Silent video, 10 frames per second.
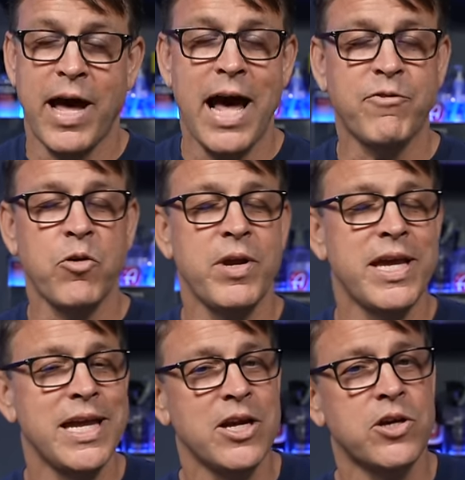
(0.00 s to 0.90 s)
after we
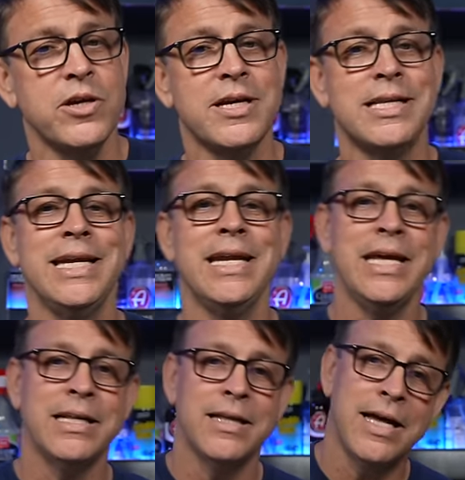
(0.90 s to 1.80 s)
get a good
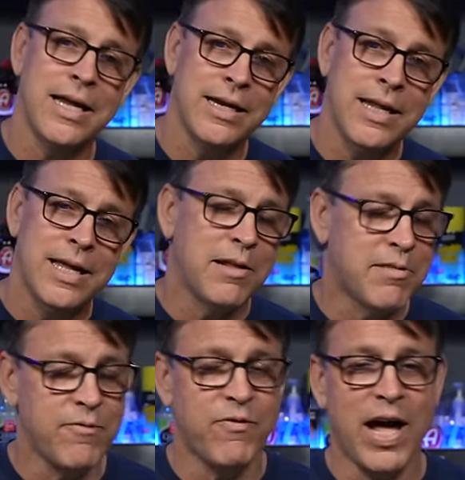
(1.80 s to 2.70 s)
cleaning done, it's
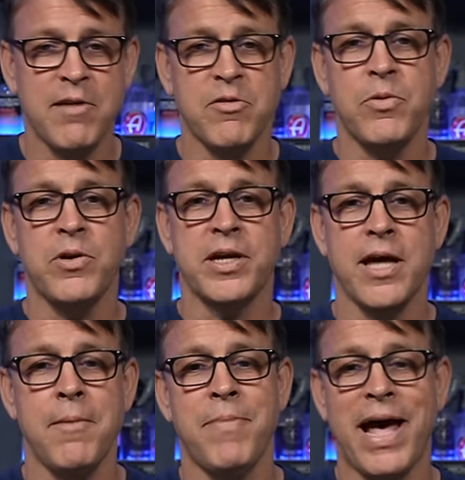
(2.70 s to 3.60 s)
advisable to
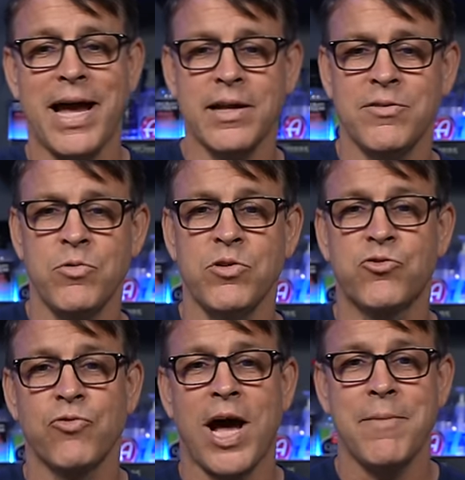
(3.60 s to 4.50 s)
come back and do a
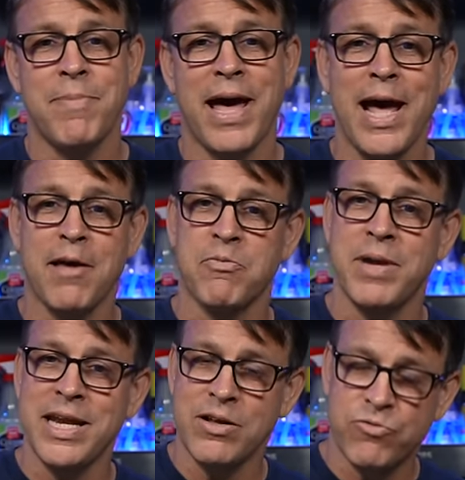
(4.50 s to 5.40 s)
dry pass,
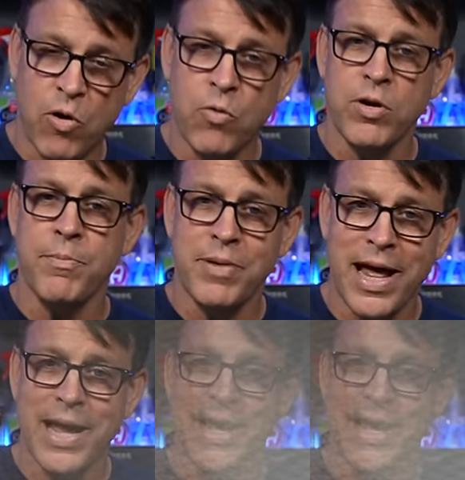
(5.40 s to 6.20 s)
meaning don't apply